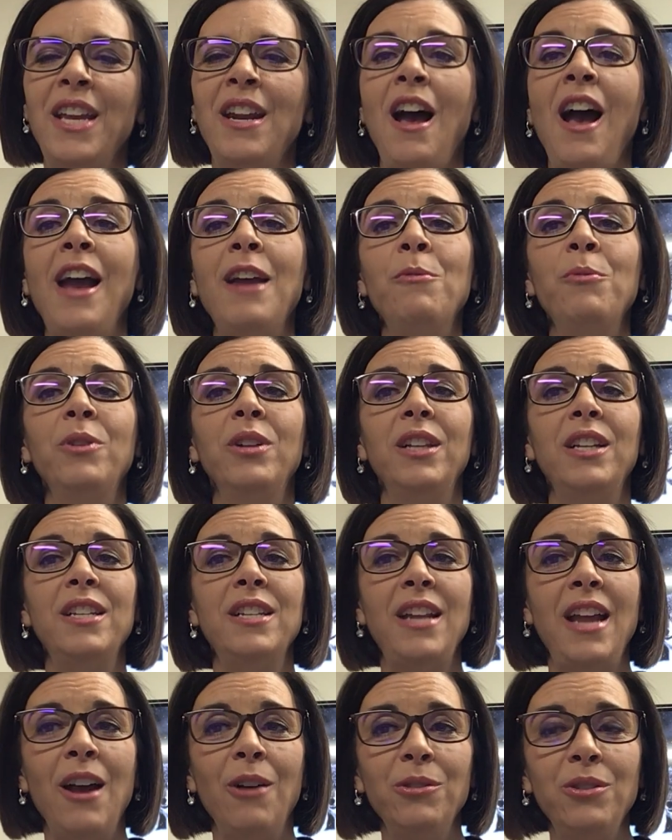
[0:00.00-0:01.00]
and I will
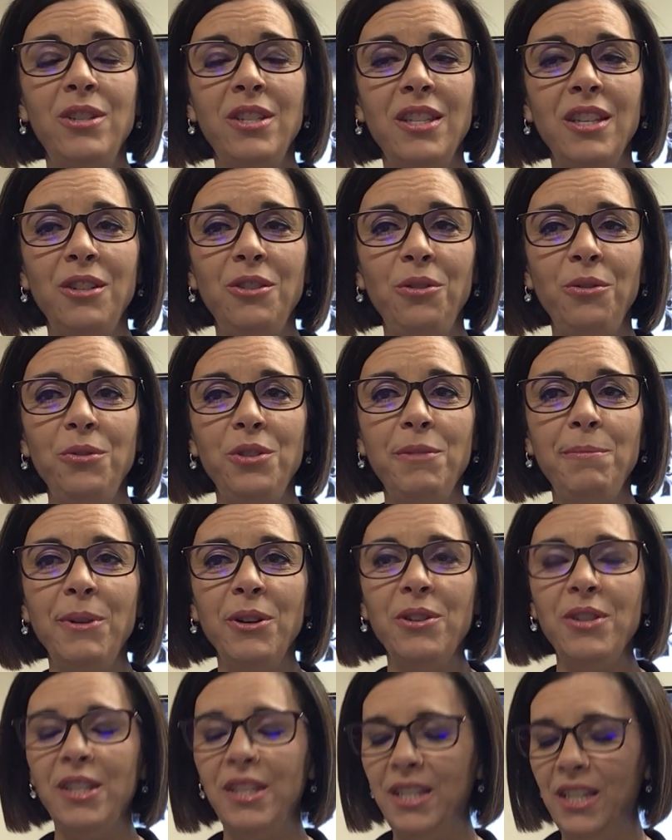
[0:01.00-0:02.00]
announce the two
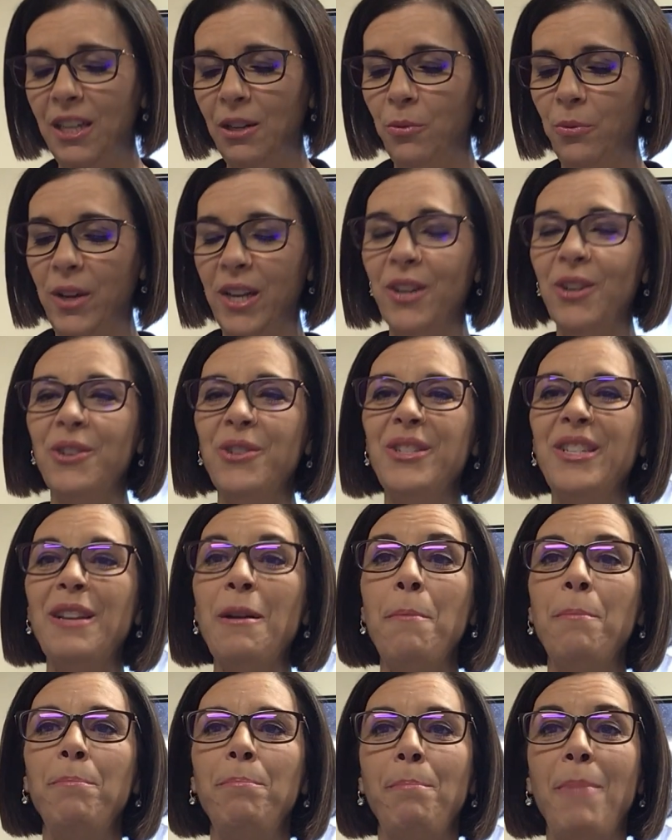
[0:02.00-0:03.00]
Spirit Stick winners
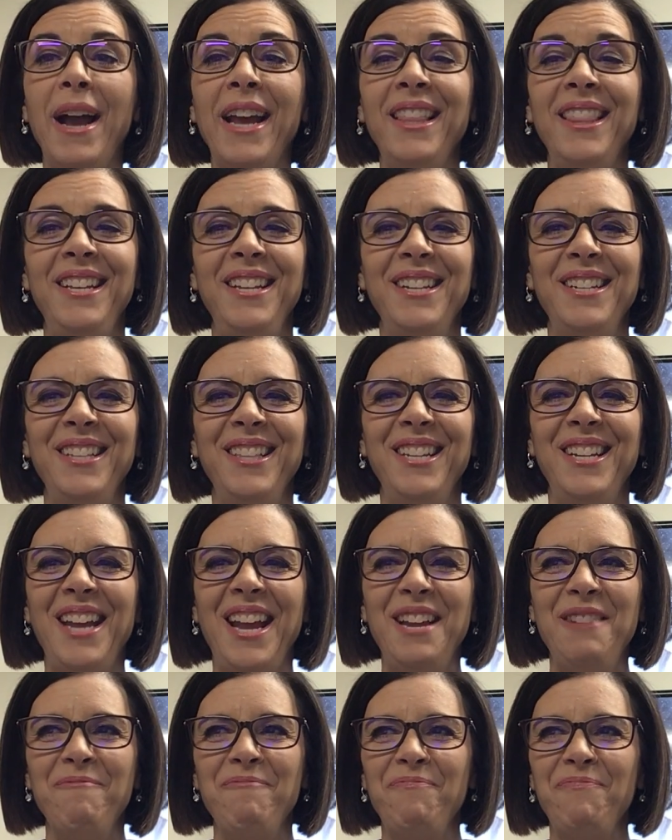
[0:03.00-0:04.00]
by the end of the
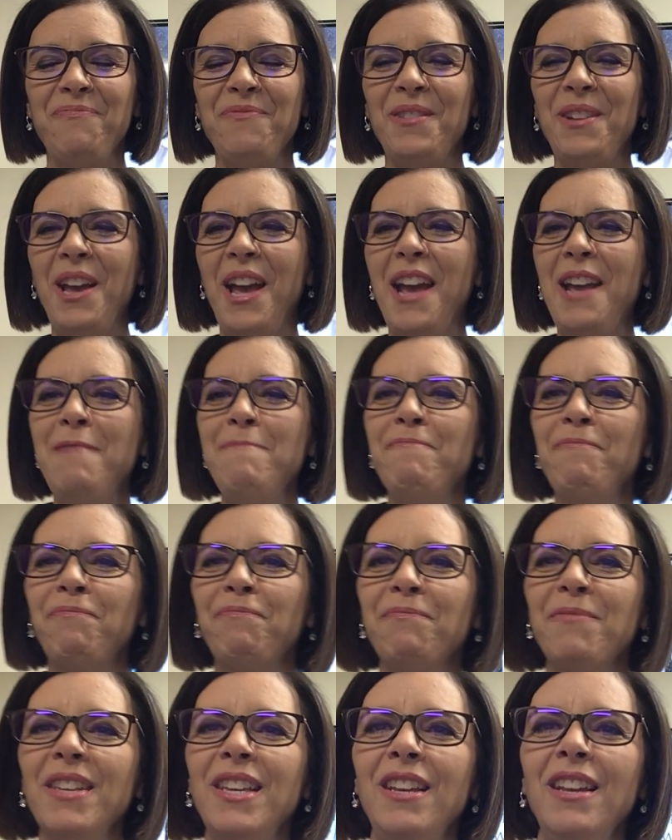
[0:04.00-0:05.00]
day. Okay?
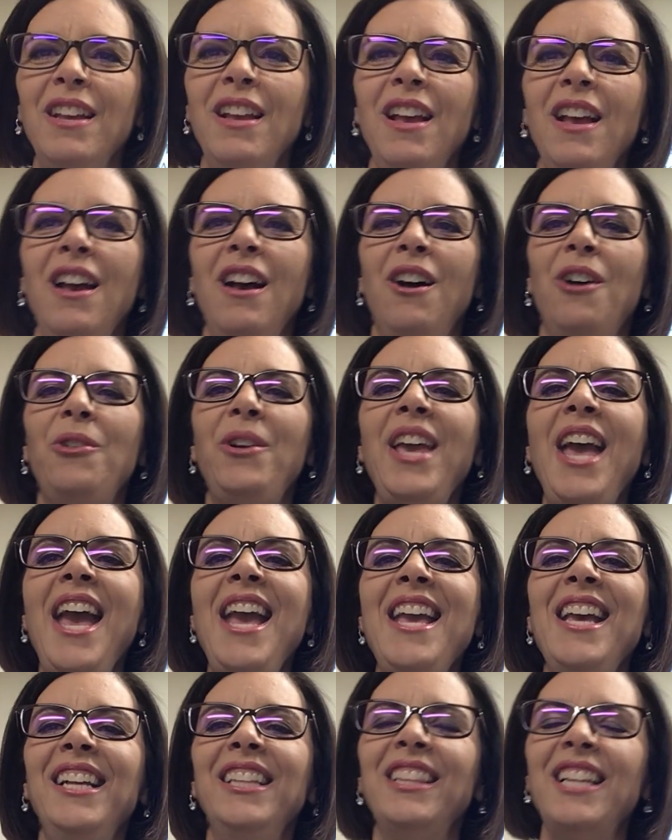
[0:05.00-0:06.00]

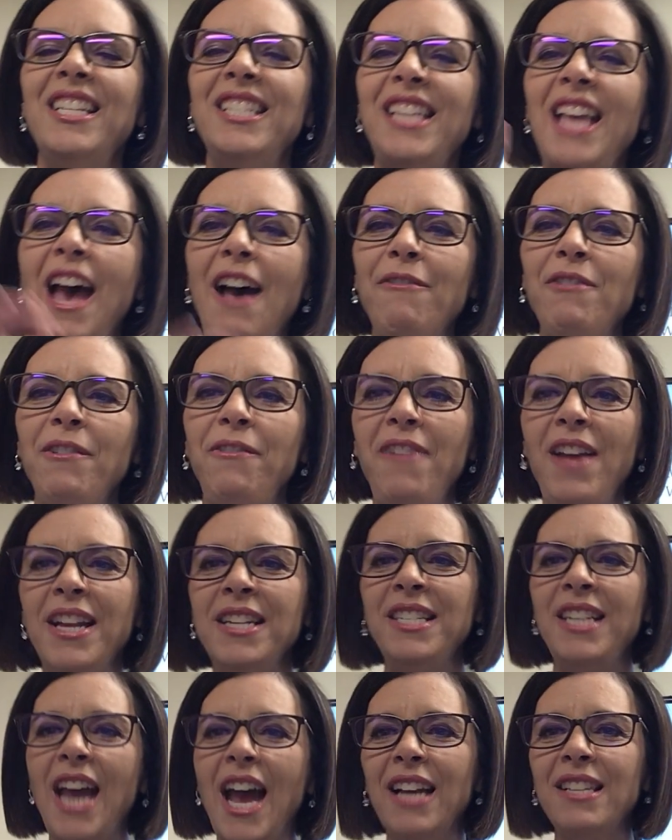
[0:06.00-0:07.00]
Okay, let's have a
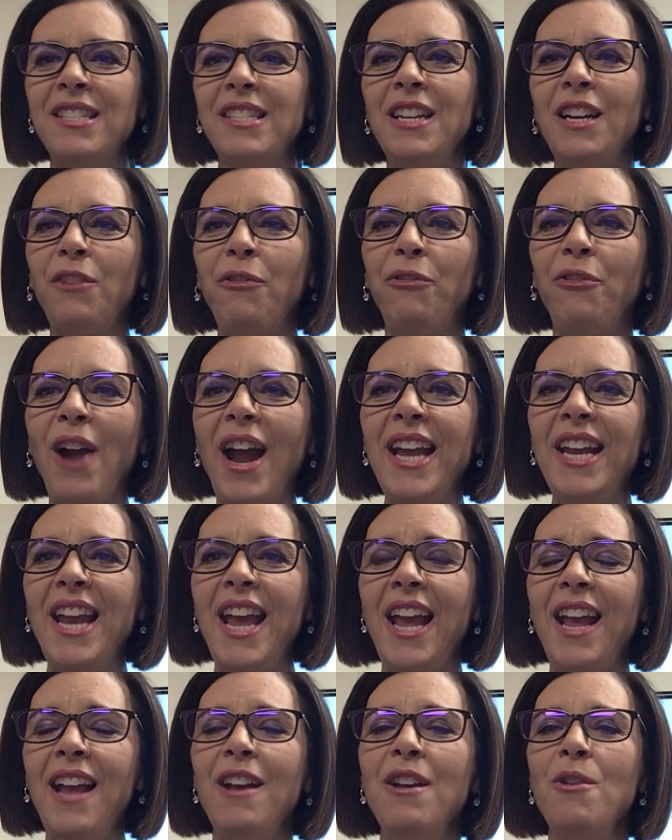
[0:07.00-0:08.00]
fantastic
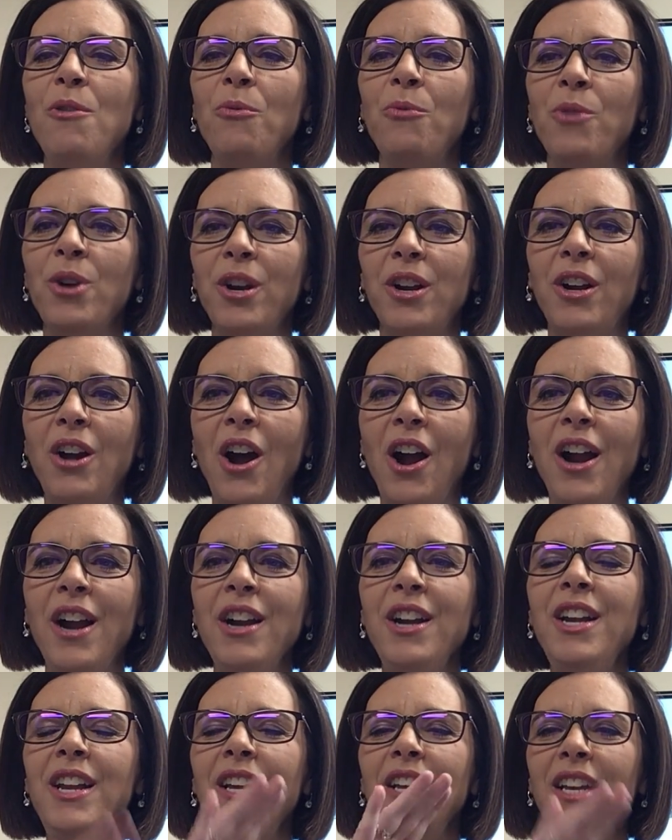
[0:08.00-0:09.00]
Friday. Work
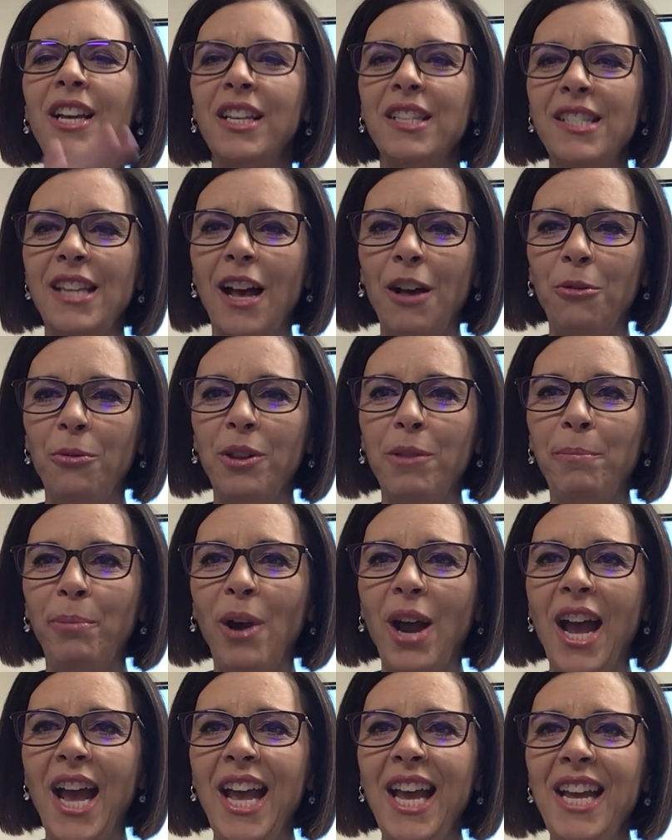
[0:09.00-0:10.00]
hard, excel with
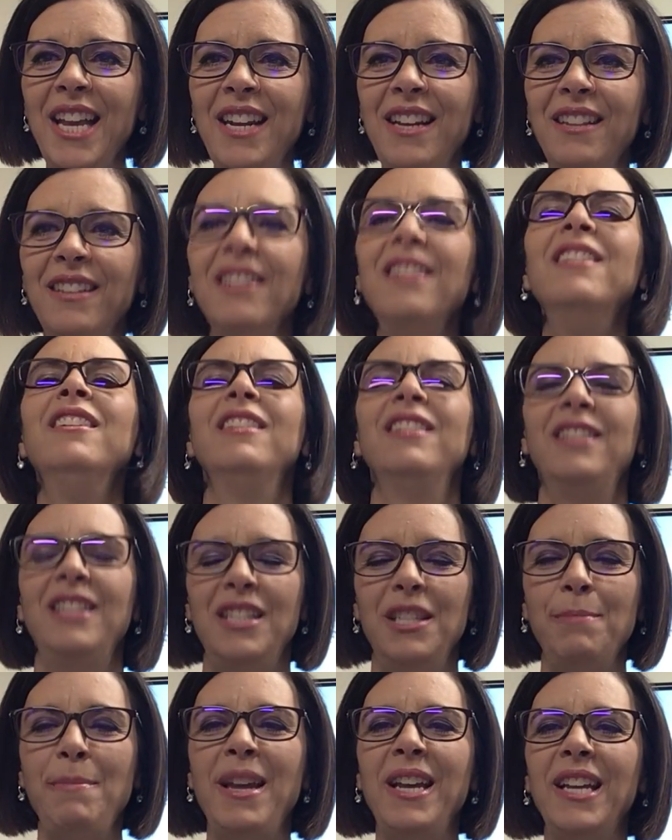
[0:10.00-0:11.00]
pride.
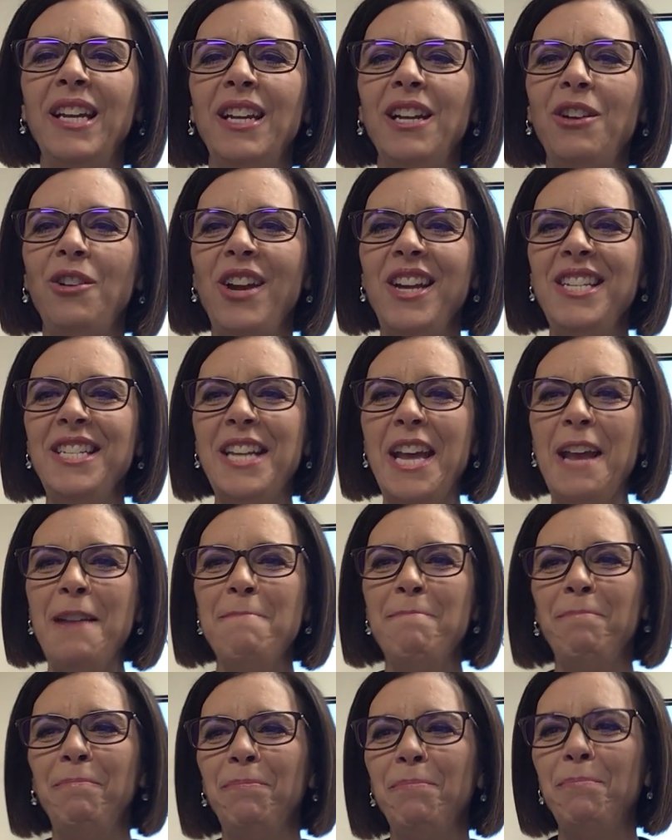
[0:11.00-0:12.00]
Let's make it a great day.
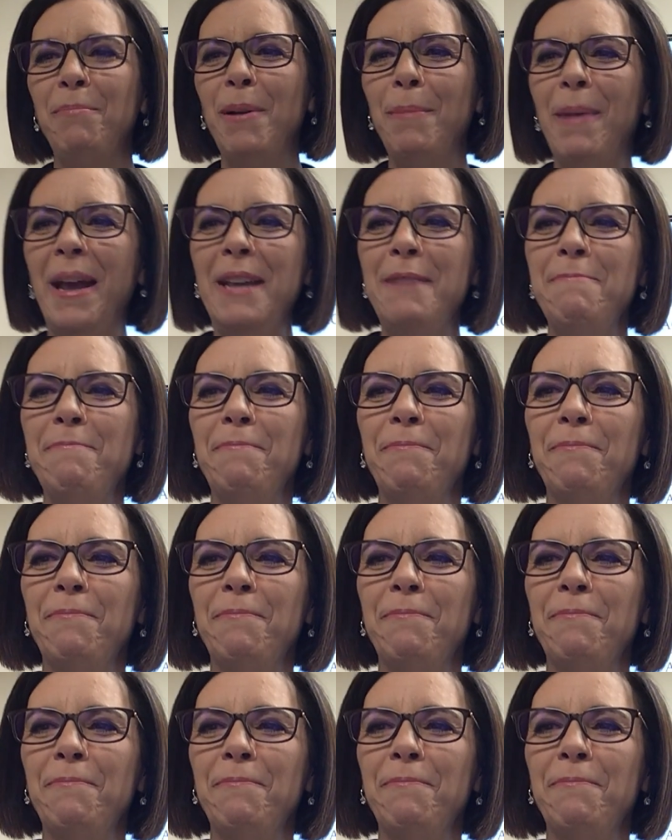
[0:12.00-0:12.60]
Bye-bye.